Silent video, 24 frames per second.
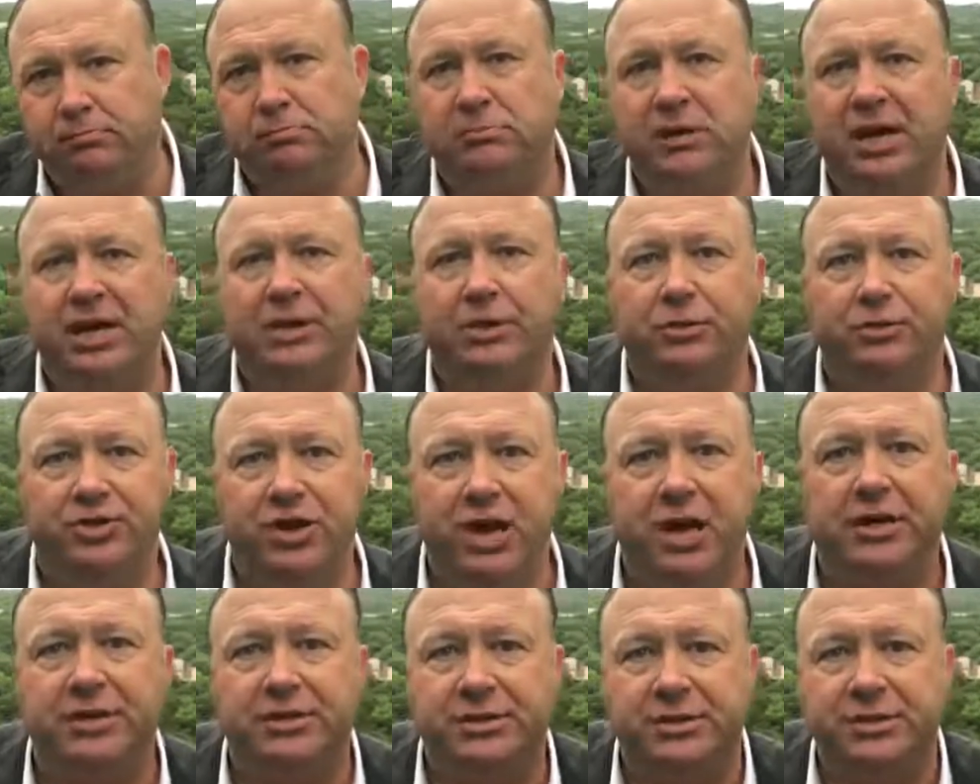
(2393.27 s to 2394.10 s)
a
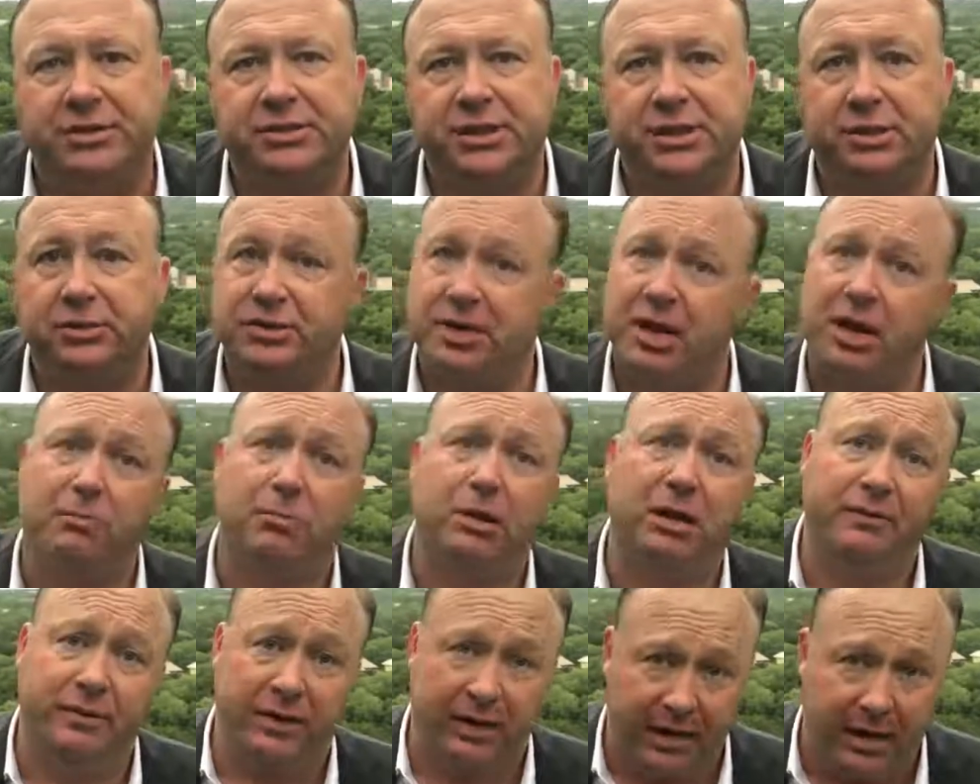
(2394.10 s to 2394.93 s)
eugenicist. He goes, I don't
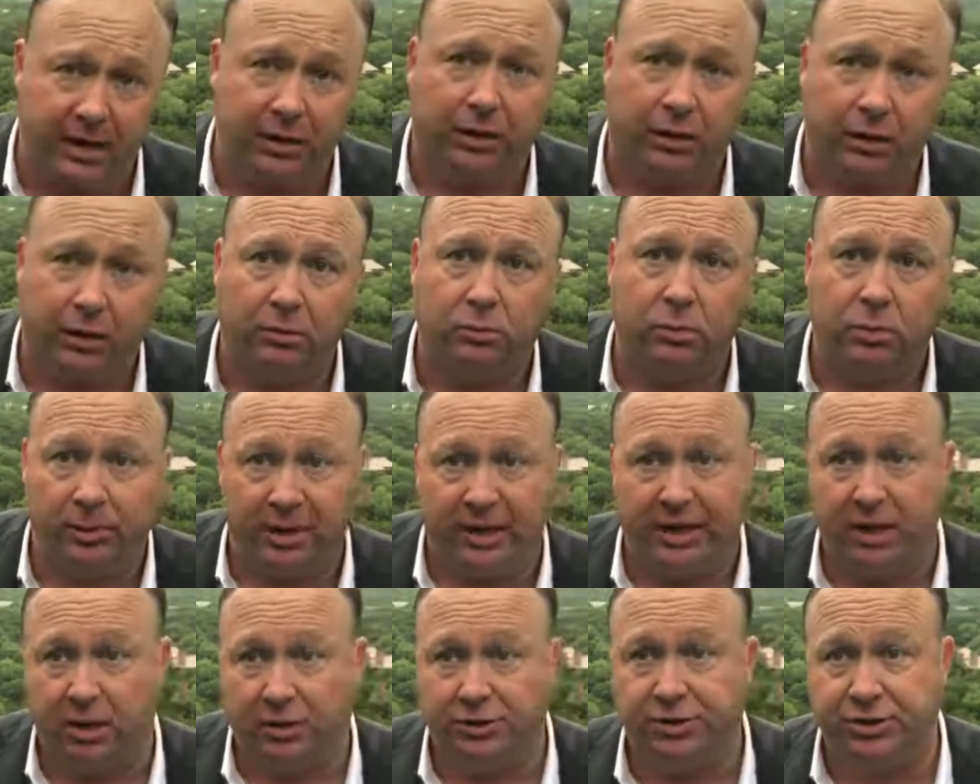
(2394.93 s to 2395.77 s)
believe in Hitler, where we
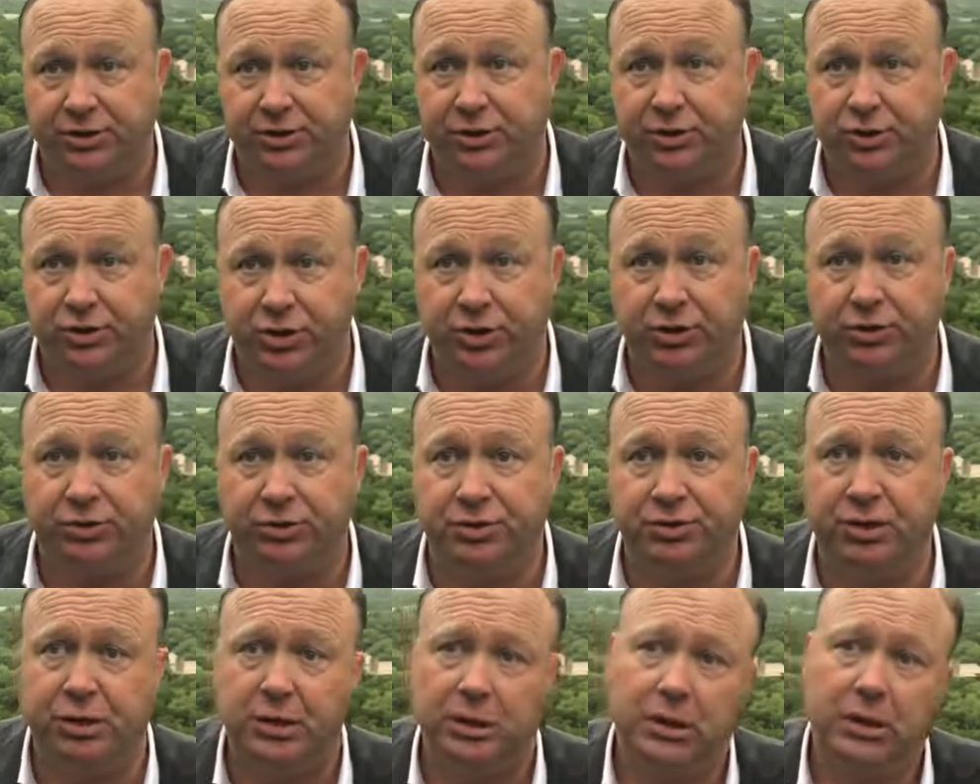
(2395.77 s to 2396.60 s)
killed just the
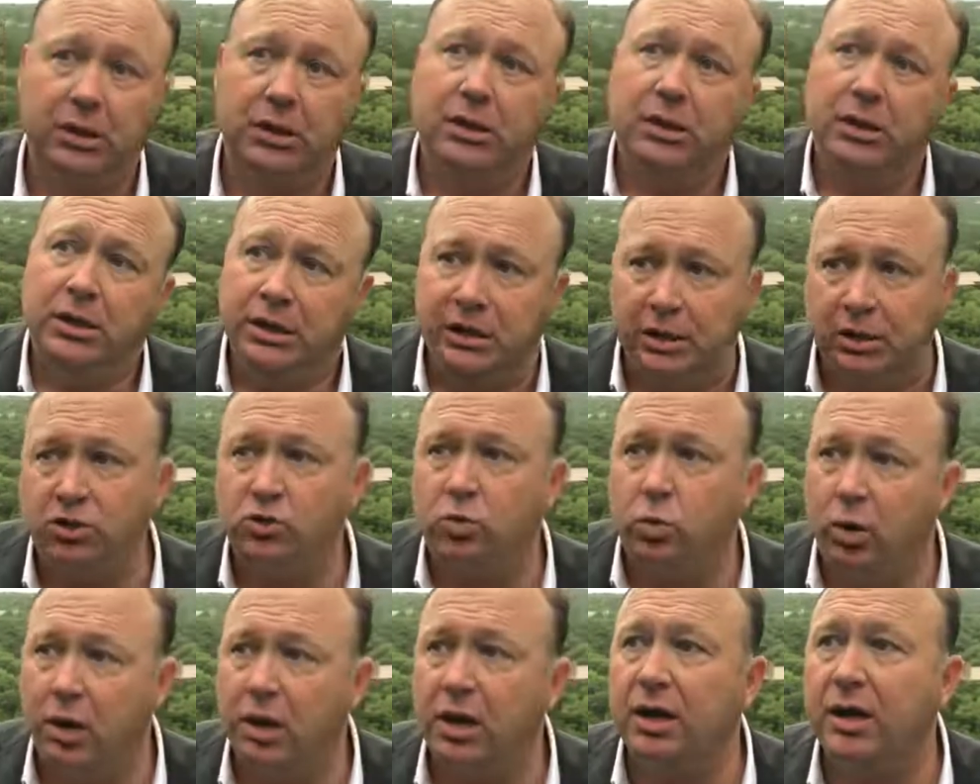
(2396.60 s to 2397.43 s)
Jews. He goes,
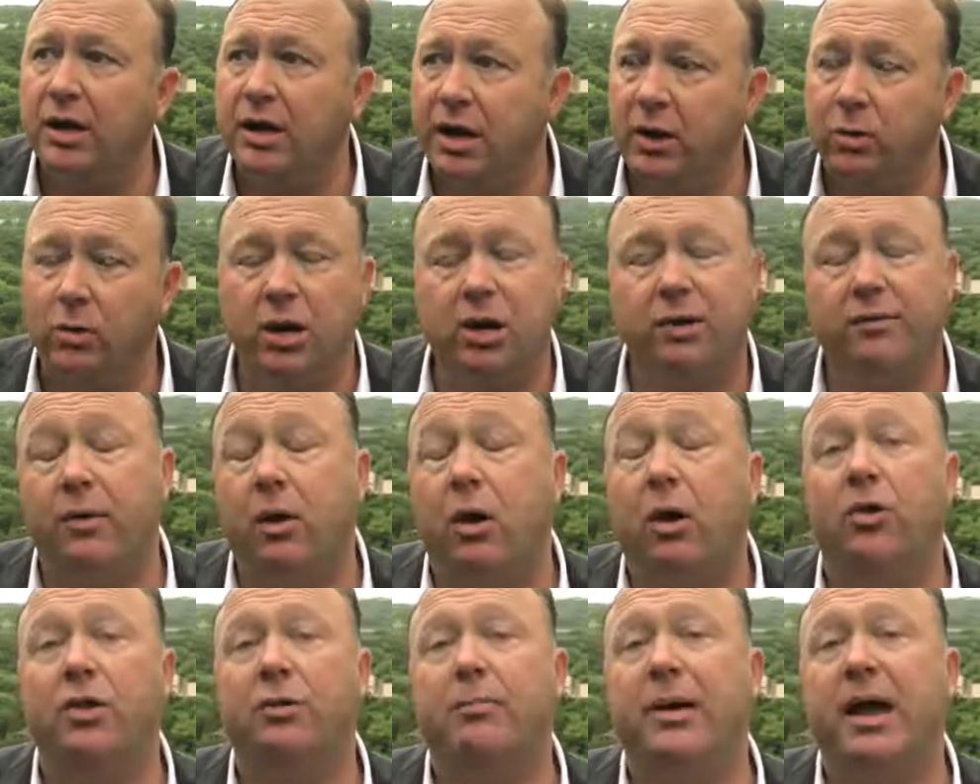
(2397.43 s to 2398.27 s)
we're going to get rid of
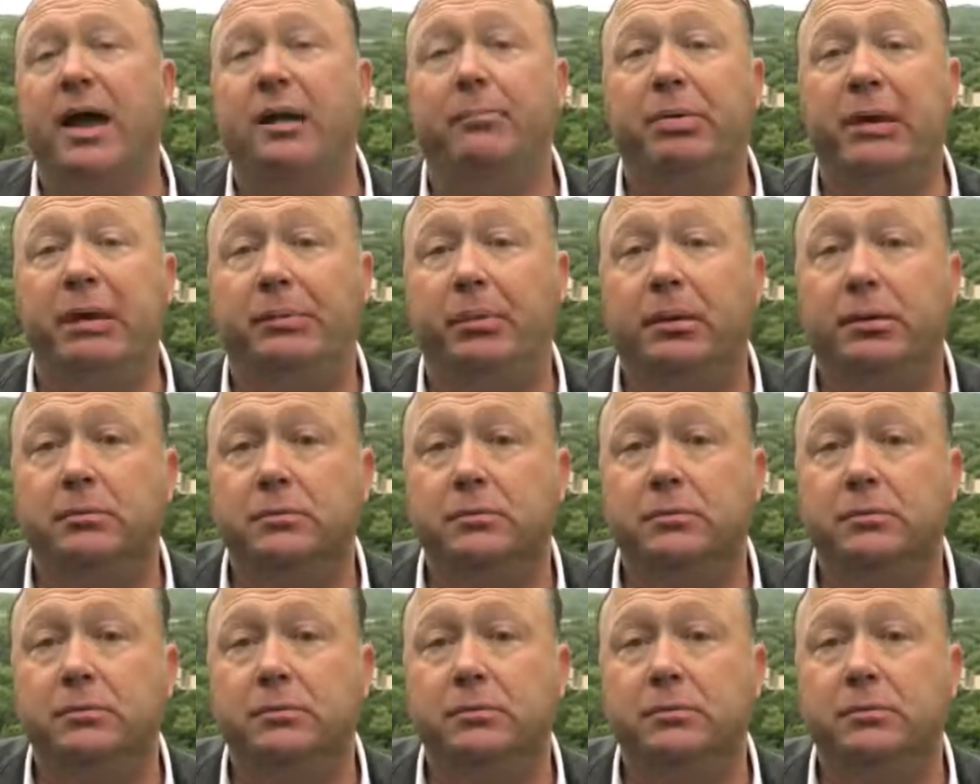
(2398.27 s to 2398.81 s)
all the bad people.